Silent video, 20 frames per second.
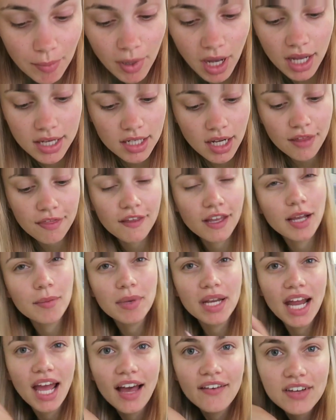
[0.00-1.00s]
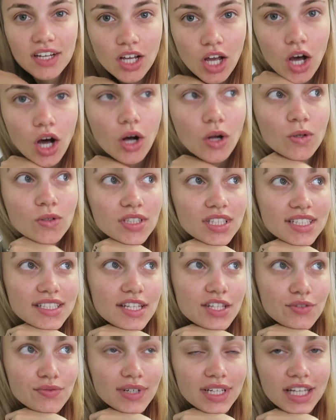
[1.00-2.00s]
my mind. I think I'm gonna have it cold because
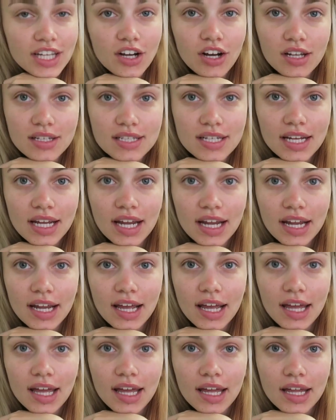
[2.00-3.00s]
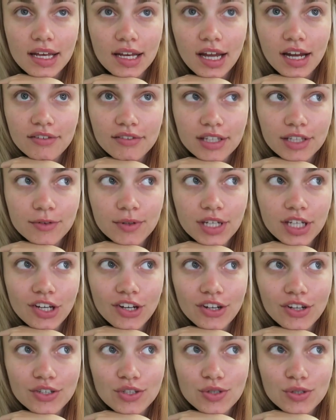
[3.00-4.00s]
it's really hot today and I really wanna
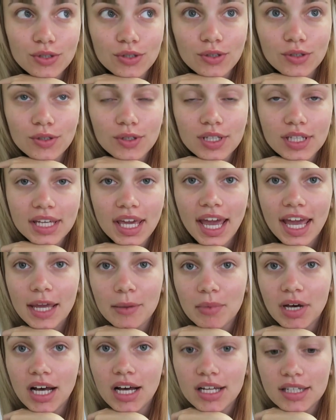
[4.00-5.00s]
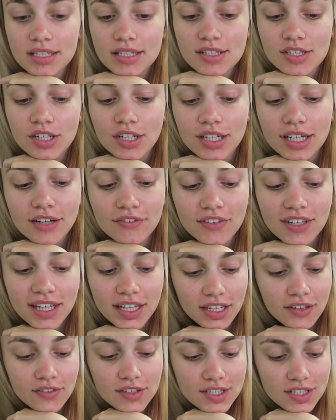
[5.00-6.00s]
go to Kmart. So I feel
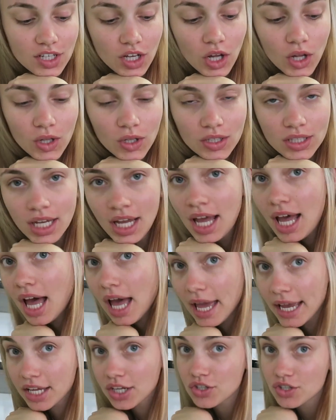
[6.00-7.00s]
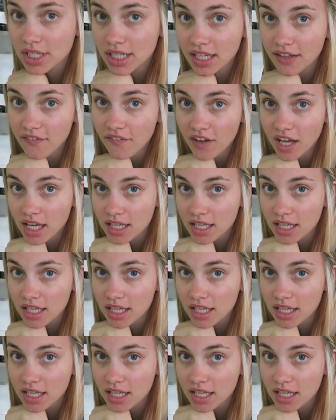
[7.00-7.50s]
like if it's cold, I can drink it